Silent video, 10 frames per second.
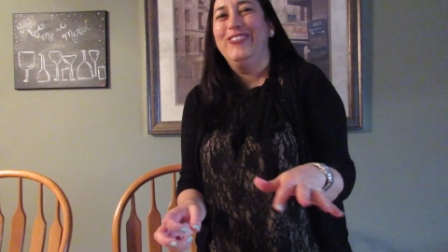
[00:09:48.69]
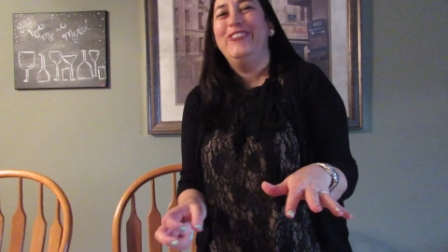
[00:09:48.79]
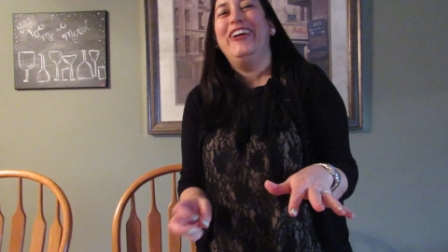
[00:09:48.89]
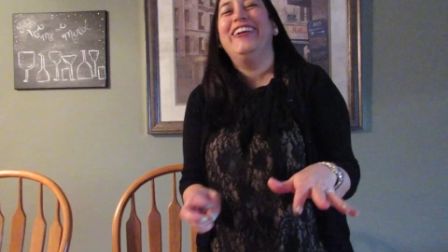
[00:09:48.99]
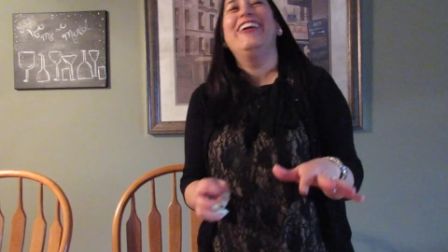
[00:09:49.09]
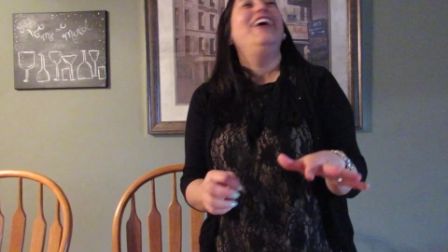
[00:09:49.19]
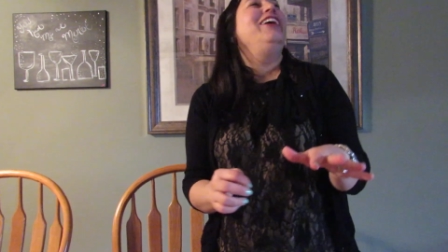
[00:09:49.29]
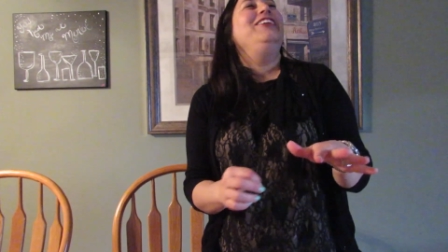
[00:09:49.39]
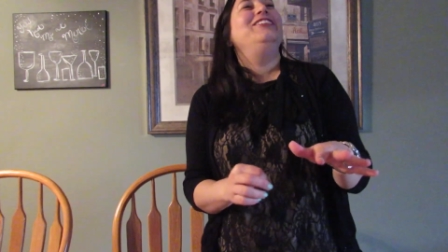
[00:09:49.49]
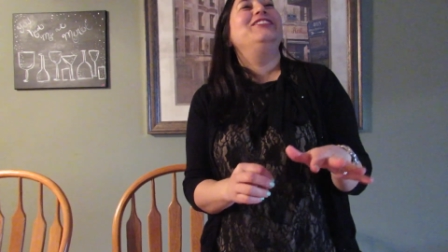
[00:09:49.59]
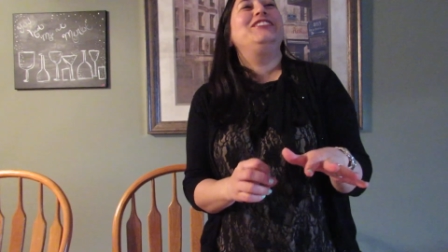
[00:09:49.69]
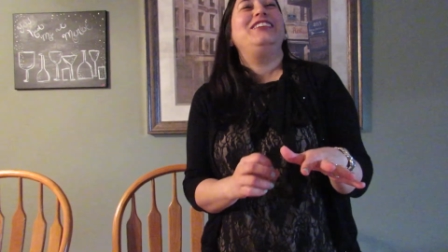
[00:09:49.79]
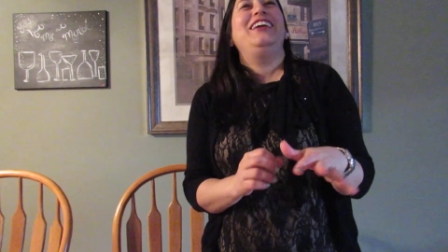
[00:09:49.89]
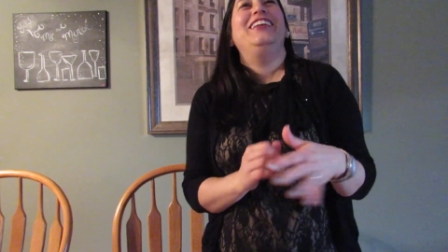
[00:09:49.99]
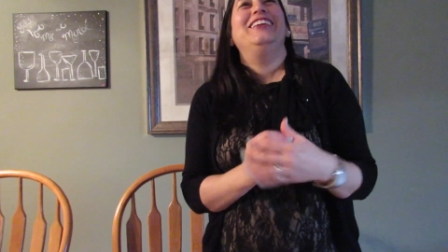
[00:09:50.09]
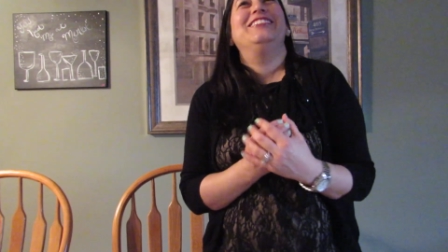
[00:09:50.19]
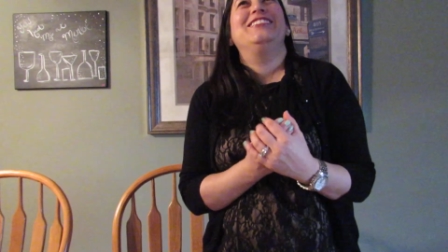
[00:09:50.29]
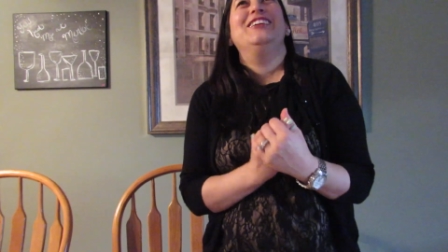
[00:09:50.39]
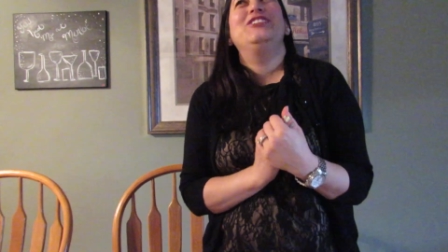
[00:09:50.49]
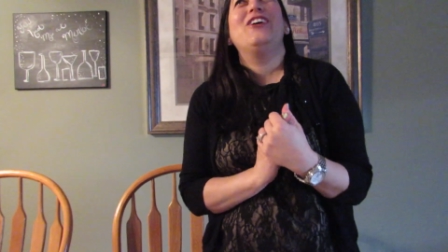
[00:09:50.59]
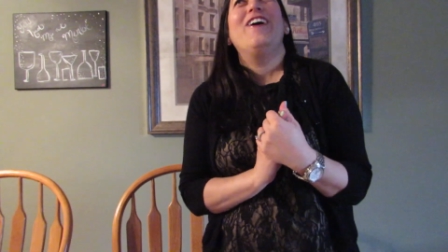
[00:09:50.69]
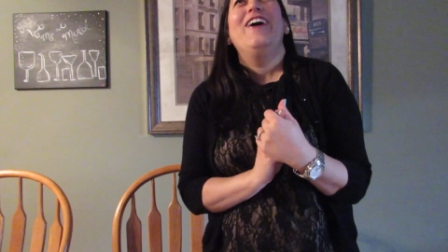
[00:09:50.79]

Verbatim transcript: where you stayed in such